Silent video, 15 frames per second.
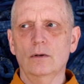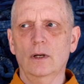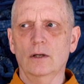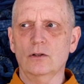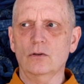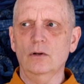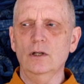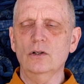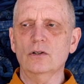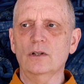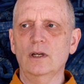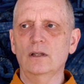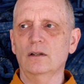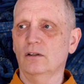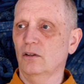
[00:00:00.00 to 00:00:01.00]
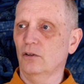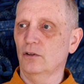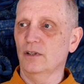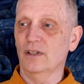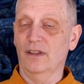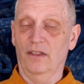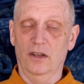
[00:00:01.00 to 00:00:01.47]
now it's strange to say that there
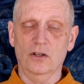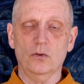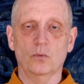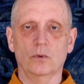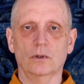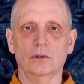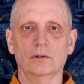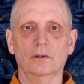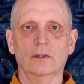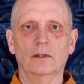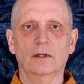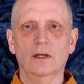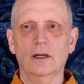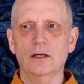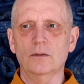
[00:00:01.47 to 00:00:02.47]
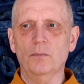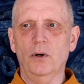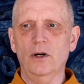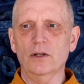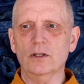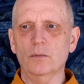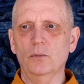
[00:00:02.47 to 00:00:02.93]
is this world. It's
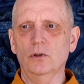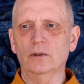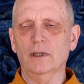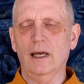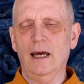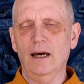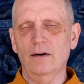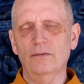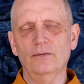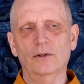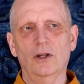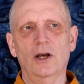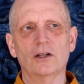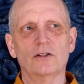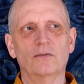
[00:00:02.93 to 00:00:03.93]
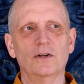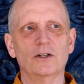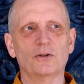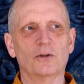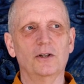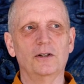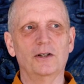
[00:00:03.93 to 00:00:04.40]
possible to have
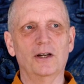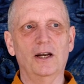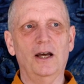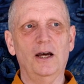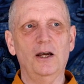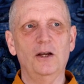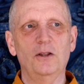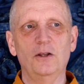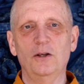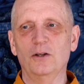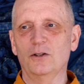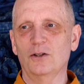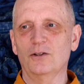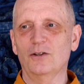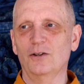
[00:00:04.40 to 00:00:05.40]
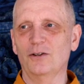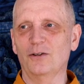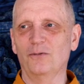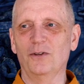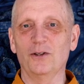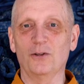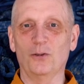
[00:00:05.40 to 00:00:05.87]
philosophies that deny the existence
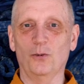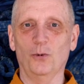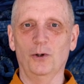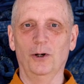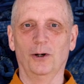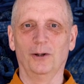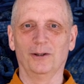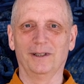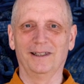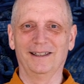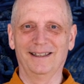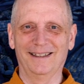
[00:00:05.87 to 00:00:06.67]
of this world.